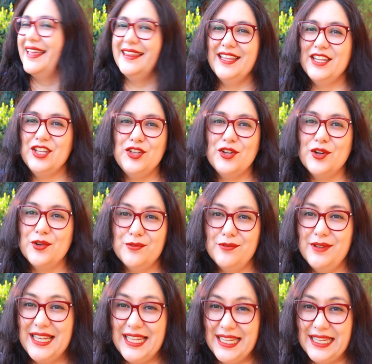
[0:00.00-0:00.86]
And then you
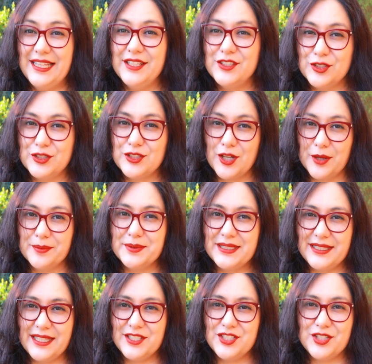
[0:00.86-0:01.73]
don't really need to top
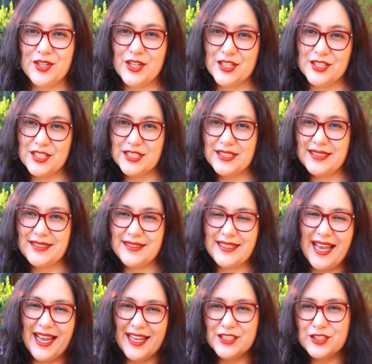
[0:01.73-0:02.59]
stitch. You can just
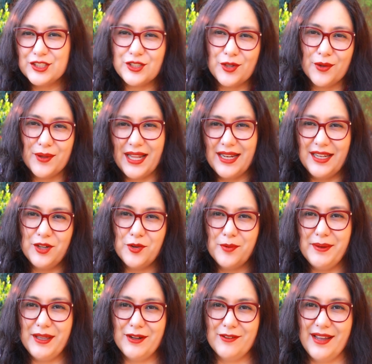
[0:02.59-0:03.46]
hand sew that
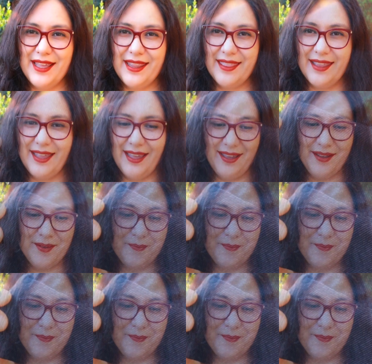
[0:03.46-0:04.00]
little bit right there.